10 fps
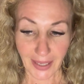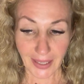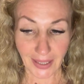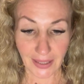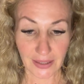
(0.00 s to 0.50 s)

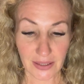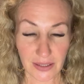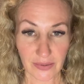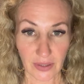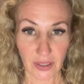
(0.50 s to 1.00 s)
And
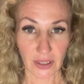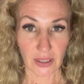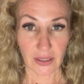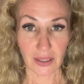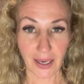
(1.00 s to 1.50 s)

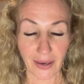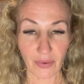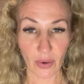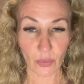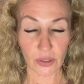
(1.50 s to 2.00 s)
now
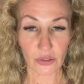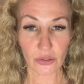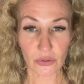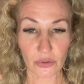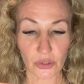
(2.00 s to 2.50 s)
I want
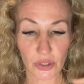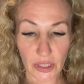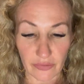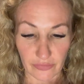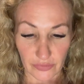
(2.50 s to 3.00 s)
you to
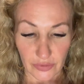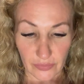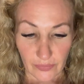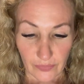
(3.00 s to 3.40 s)
shift